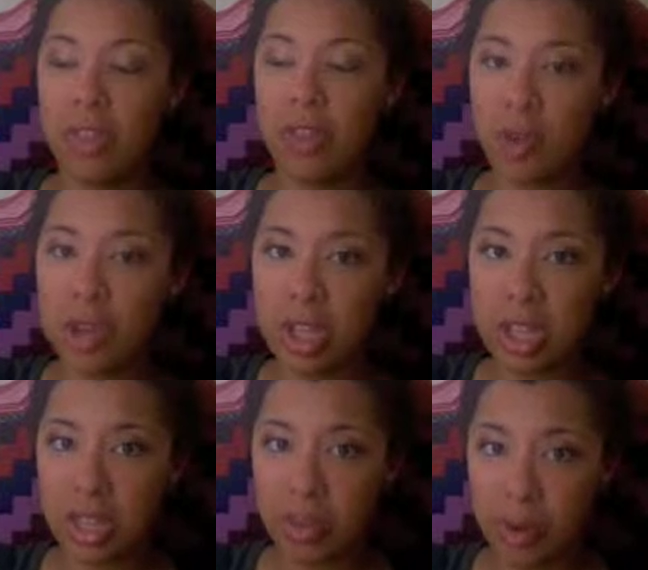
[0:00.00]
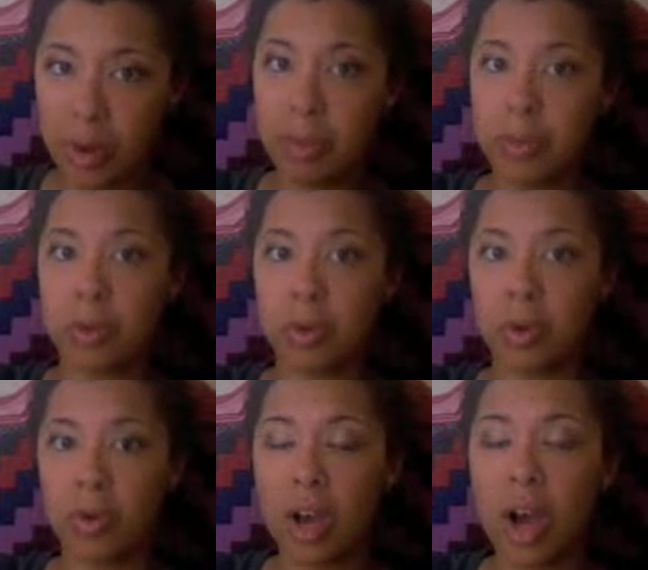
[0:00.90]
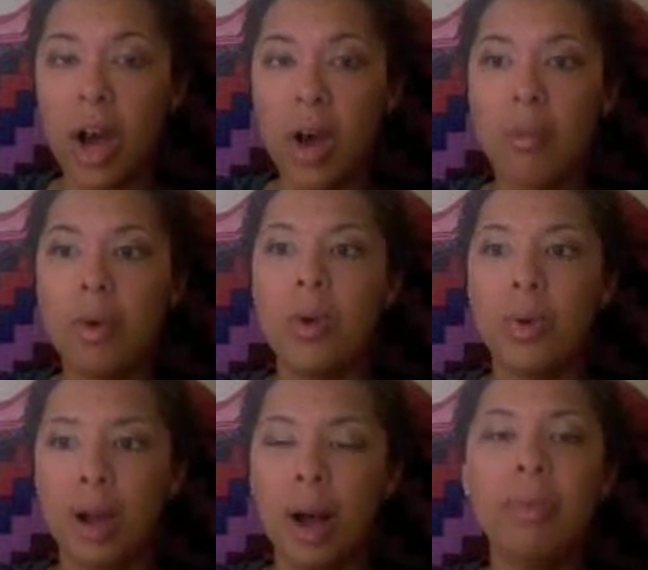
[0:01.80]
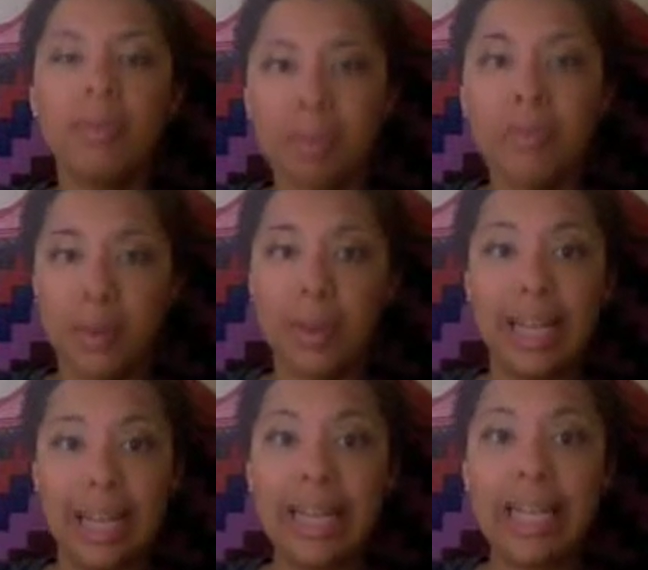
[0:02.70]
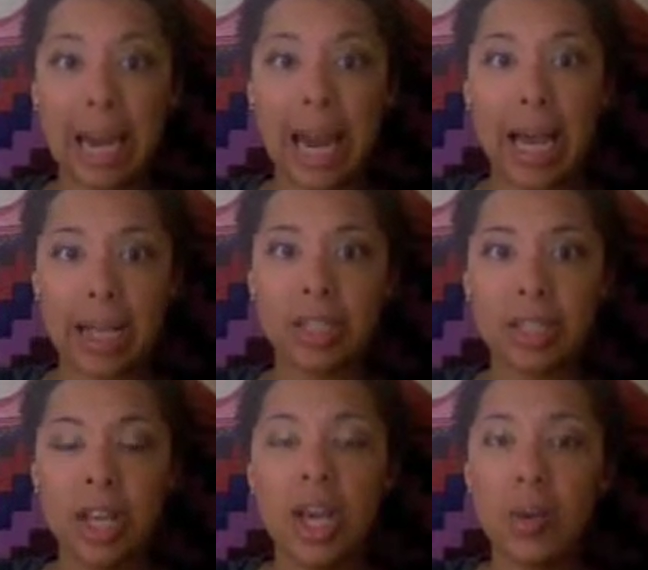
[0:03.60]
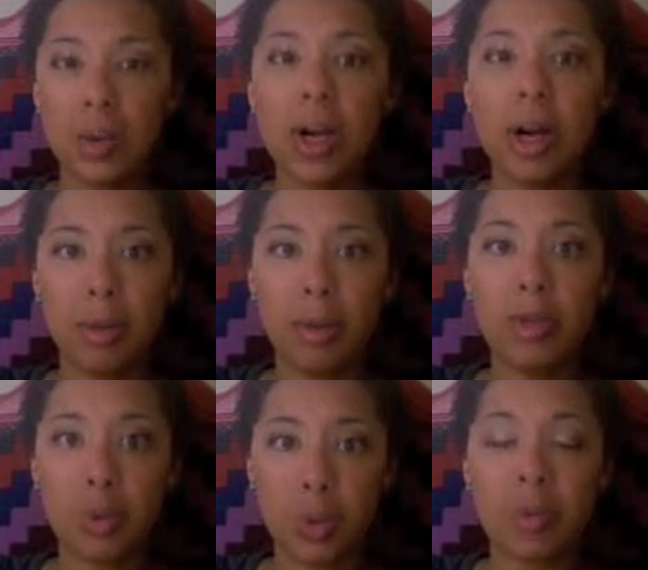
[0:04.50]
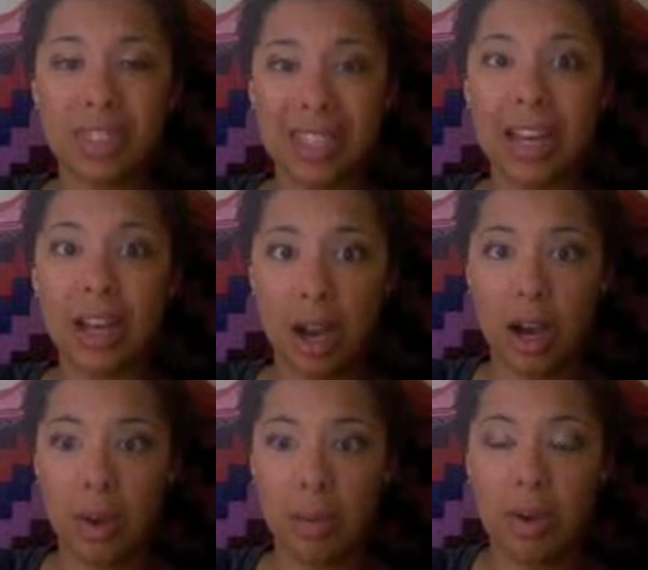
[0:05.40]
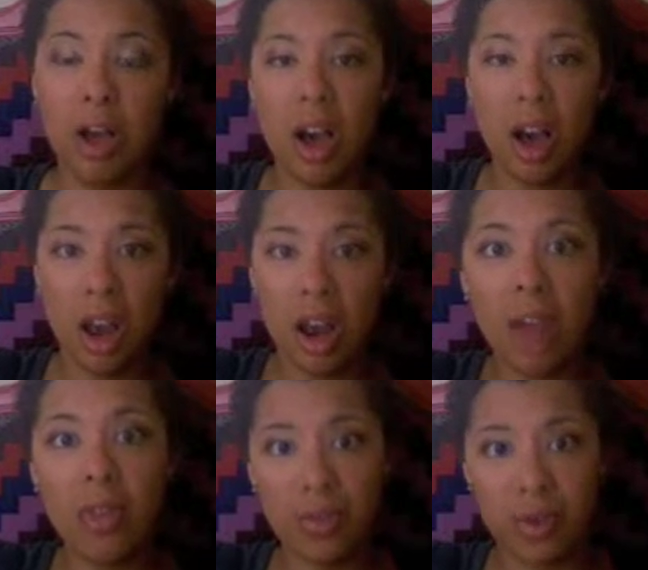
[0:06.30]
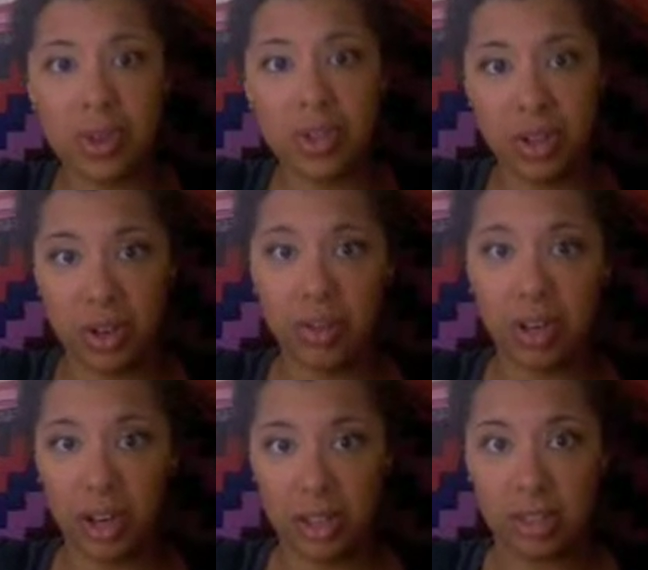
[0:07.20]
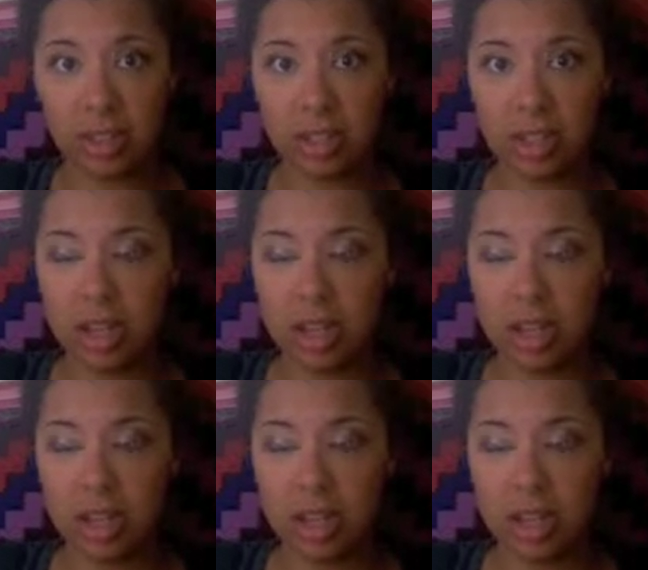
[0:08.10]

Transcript: And the first people to sort of come were coming from a very elite class, and were coming to sort of set up another version of England.